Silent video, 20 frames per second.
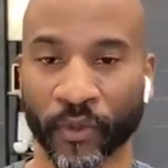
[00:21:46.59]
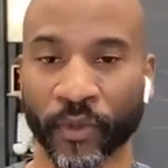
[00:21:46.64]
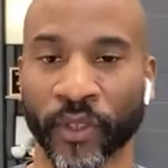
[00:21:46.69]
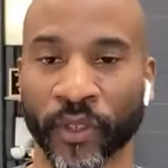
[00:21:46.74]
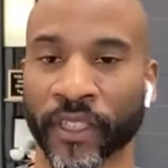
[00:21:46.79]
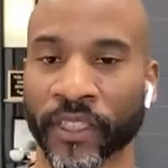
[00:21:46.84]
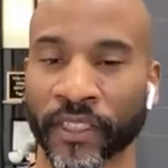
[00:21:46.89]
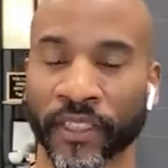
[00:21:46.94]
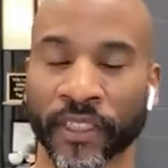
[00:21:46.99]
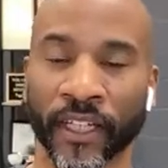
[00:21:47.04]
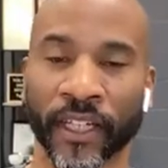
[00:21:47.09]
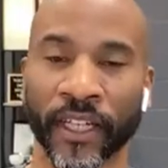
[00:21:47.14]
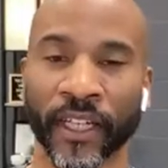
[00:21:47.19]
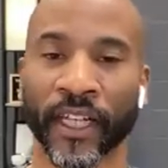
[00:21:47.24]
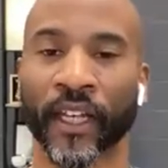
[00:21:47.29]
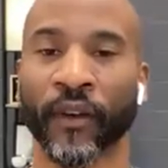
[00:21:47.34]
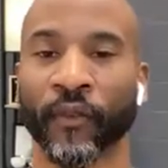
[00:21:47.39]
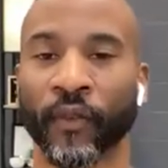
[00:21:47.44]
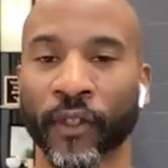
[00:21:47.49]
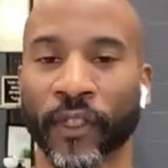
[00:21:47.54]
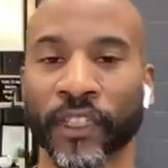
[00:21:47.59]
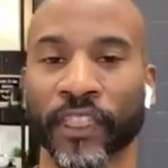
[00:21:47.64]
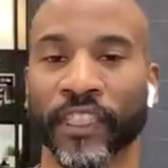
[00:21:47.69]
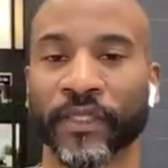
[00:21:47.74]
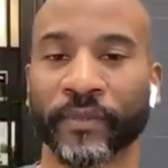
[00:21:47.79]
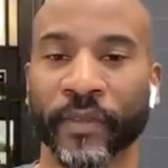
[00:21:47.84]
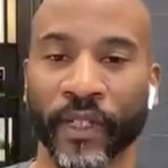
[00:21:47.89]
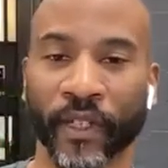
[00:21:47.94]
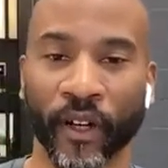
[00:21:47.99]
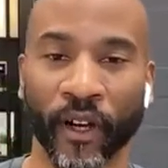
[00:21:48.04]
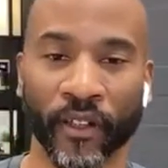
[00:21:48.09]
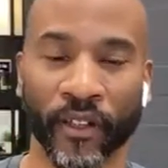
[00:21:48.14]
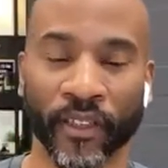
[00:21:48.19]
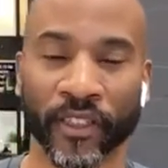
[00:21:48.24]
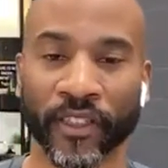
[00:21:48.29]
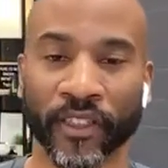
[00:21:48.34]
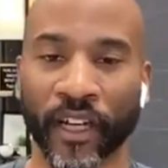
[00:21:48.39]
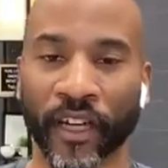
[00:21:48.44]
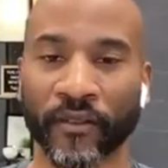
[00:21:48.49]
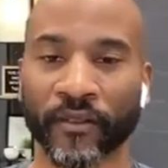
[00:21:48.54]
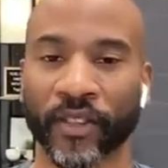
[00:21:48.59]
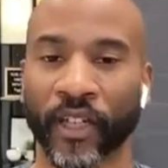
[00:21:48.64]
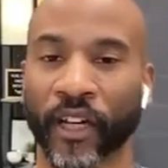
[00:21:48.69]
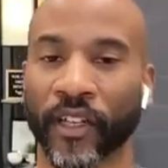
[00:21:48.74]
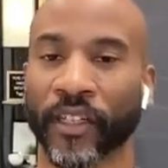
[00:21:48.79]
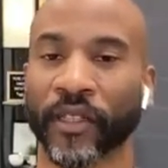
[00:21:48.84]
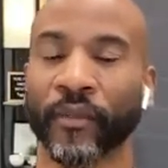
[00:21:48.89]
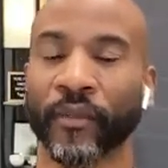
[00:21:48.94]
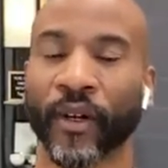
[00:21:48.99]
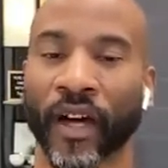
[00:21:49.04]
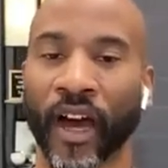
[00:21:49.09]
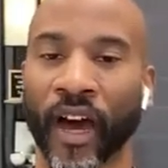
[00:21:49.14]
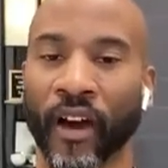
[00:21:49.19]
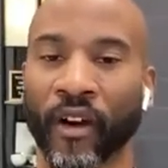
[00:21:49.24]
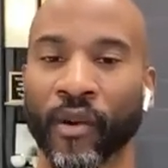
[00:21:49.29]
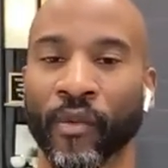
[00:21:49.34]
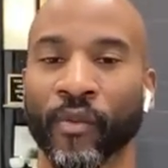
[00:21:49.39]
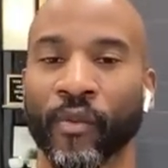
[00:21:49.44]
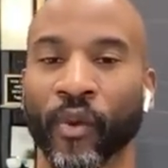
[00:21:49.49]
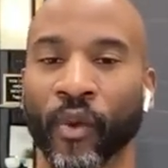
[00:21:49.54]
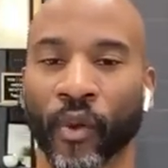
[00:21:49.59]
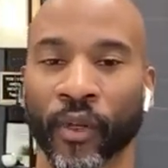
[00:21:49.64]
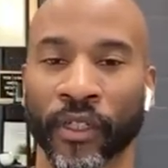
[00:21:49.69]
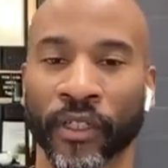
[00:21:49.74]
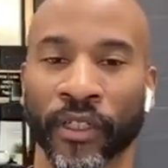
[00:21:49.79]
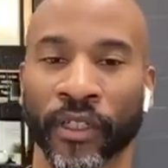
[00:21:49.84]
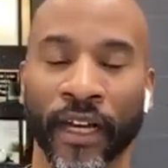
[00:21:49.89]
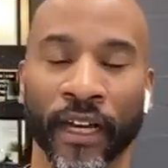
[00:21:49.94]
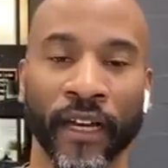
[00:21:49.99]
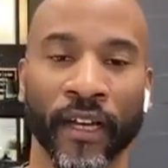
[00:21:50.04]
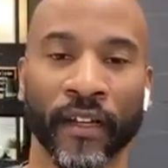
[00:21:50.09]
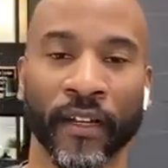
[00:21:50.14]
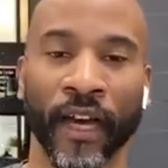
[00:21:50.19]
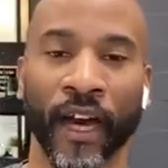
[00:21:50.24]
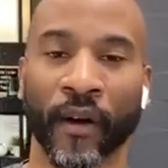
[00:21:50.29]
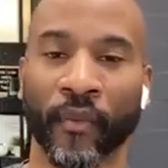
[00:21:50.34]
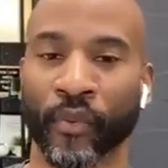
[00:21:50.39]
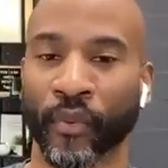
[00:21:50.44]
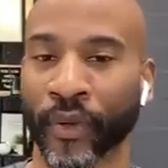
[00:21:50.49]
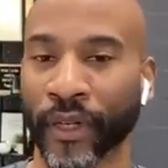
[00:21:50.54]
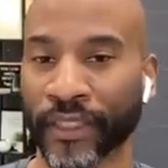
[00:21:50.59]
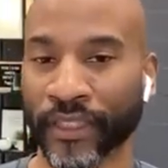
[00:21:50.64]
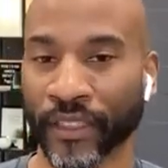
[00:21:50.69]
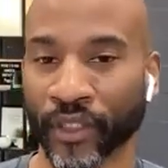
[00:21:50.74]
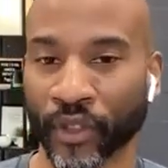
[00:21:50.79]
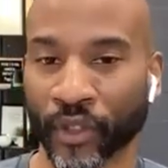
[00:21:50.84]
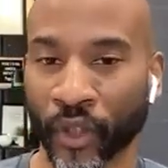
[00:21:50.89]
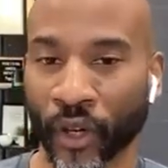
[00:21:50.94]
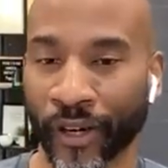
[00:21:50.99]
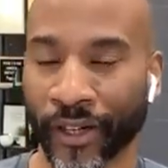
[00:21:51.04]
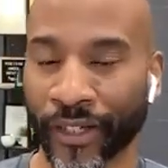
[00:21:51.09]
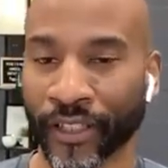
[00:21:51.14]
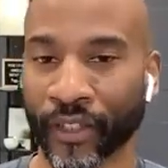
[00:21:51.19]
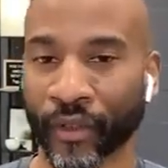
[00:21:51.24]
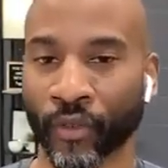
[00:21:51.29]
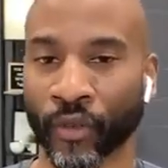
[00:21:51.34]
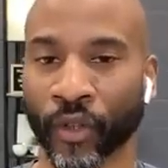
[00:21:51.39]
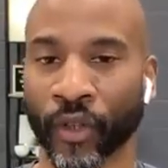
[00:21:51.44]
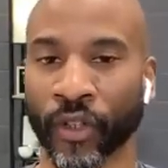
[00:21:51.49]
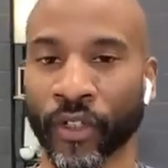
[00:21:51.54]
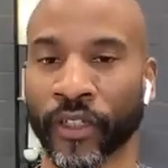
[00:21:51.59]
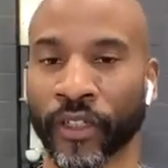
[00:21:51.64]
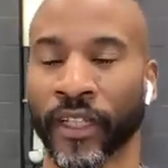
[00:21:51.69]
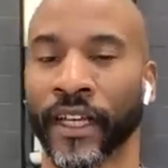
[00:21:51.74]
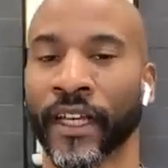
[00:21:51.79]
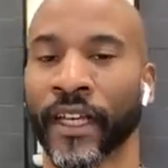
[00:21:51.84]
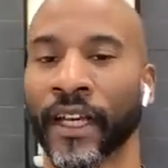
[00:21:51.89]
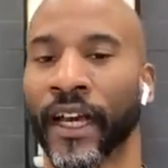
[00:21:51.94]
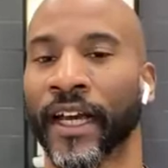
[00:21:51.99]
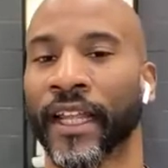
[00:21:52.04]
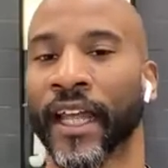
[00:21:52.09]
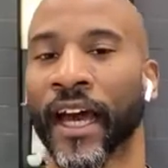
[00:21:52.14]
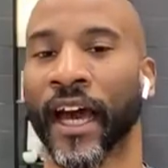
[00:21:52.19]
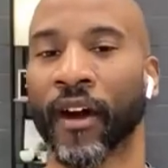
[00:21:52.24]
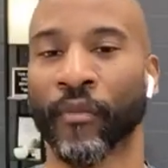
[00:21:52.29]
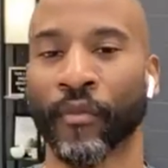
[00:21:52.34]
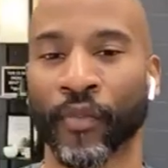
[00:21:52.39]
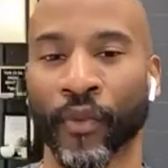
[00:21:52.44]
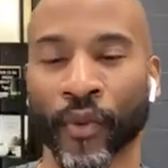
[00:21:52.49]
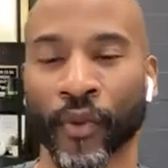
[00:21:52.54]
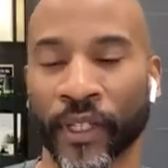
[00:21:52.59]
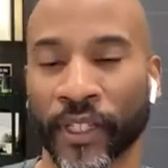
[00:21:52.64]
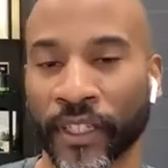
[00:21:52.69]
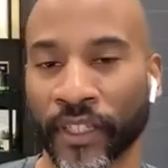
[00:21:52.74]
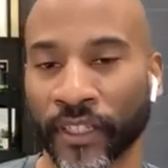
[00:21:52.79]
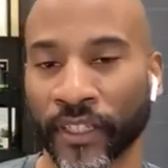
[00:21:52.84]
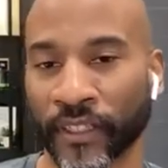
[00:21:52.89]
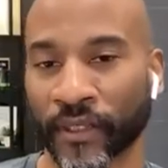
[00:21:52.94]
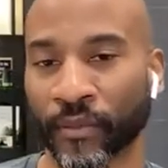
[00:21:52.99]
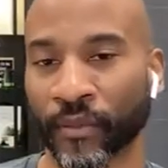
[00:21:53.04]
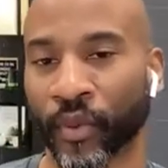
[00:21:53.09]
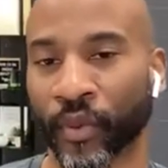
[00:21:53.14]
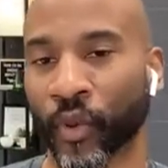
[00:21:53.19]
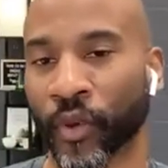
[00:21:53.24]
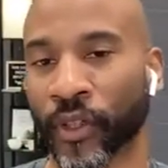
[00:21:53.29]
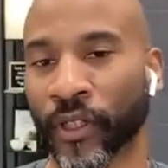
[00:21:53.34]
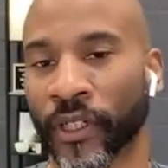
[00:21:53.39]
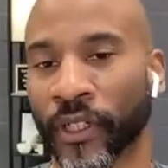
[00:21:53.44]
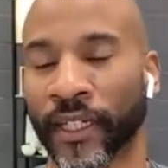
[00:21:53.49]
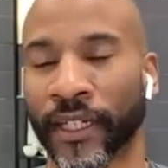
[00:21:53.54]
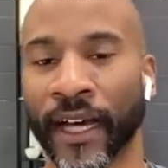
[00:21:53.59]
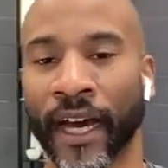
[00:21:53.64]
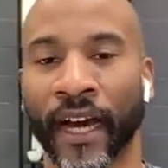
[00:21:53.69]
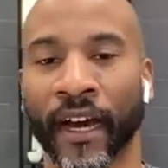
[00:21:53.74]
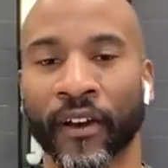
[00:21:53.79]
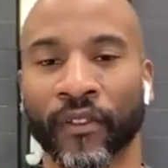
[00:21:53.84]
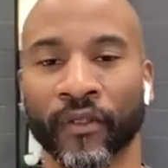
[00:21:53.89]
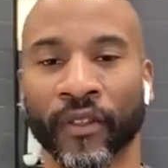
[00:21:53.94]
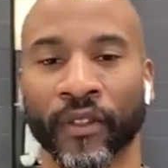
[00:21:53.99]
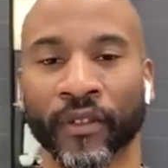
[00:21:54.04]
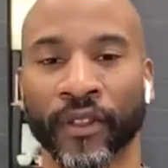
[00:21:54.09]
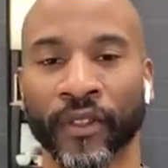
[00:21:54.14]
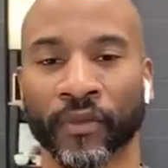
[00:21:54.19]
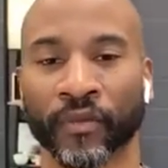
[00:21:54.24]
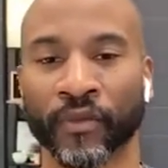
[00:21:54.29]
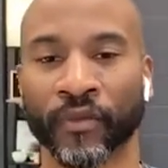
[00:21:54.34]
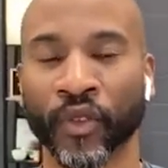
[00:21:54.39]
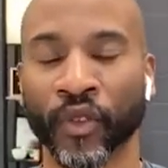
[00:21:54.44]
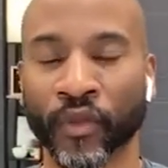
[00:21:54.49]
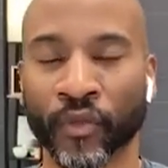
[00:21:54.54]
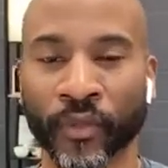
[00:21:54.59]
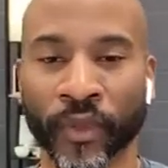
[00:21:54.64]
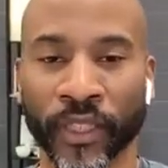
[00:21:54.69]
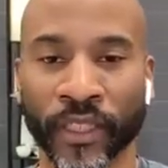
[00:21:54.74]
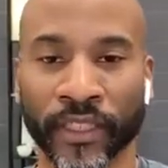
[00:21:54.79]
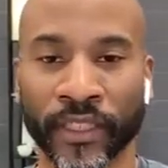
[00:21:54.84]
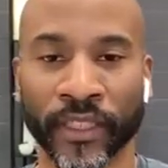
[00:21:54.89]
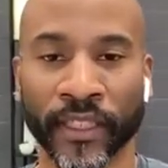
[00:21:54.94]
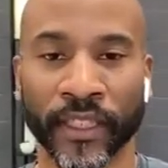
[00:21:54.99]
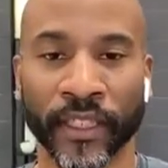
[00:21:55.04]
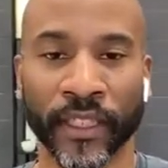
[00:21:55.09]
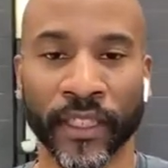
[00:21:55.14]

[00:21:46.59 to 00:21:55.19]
Because if we're going to spend all this time talking about how important, how present you are in the work, and how breathing is important, and how there's movement